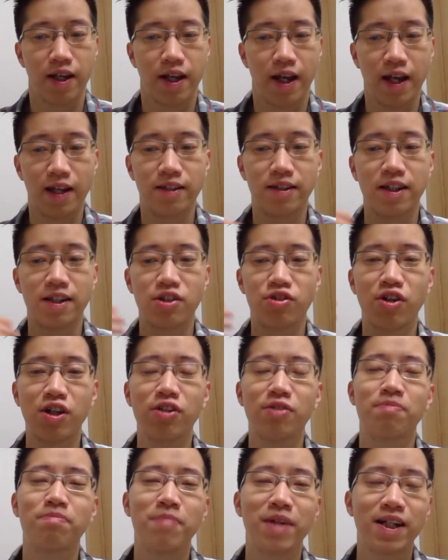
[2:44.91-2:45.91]
And then try
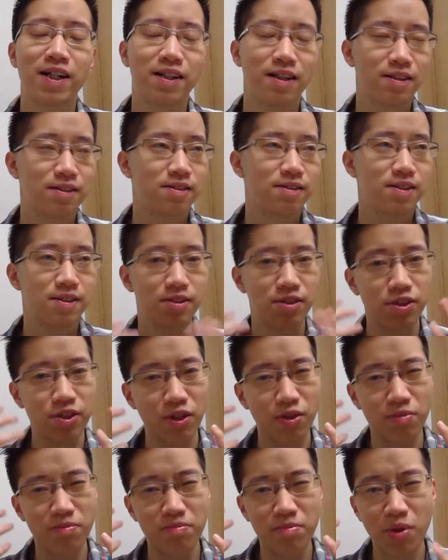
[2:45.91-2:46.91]
to make it as
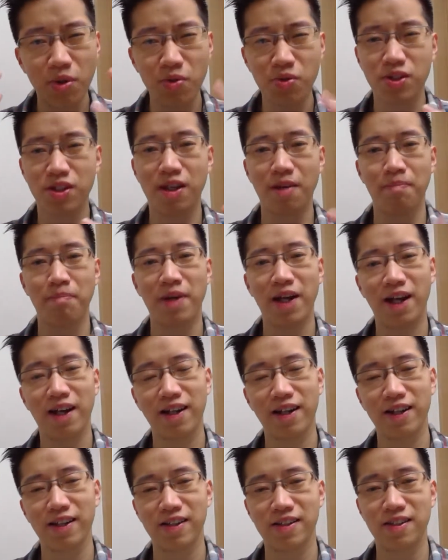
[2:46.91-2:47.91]
most
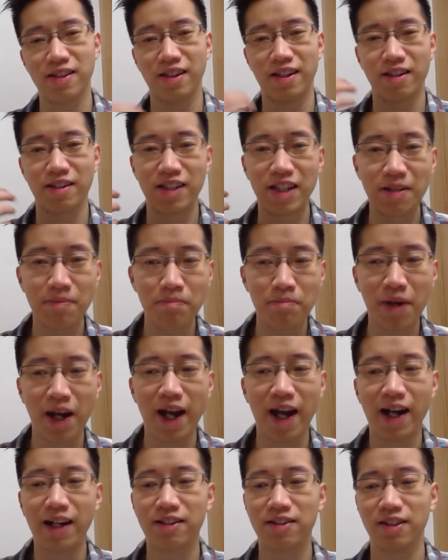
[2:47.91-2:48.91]
compelling and
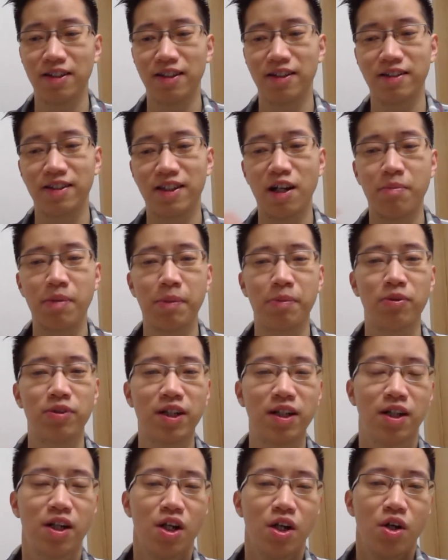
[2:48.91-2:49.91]
impact, and tell people
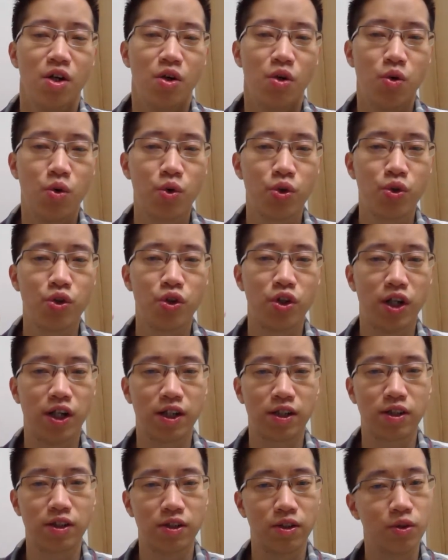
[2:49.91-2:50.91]
that who
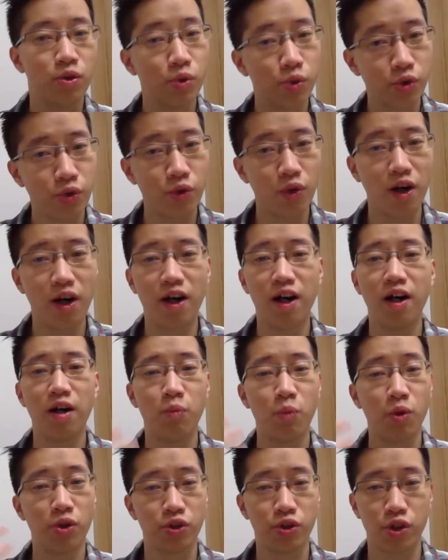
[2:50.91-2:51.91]
you are,
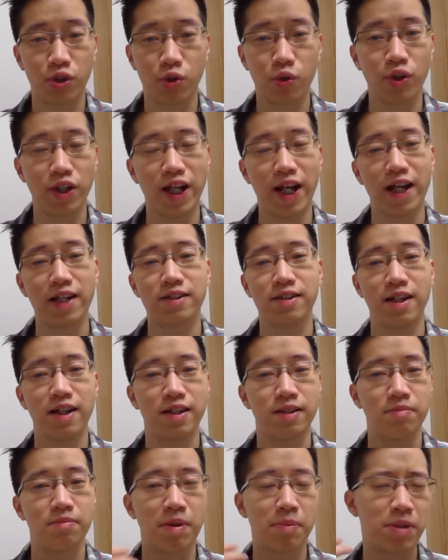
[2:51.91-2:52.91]
what you're good at,
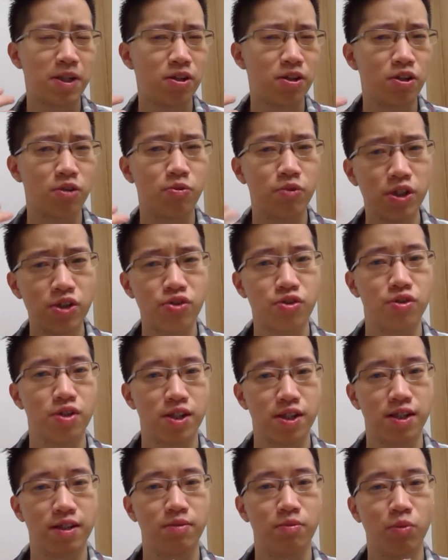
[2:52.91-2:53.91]
and maybe your
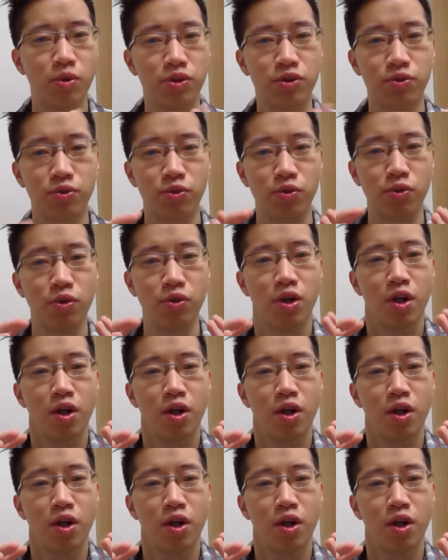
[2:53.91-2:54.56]
visions and what do you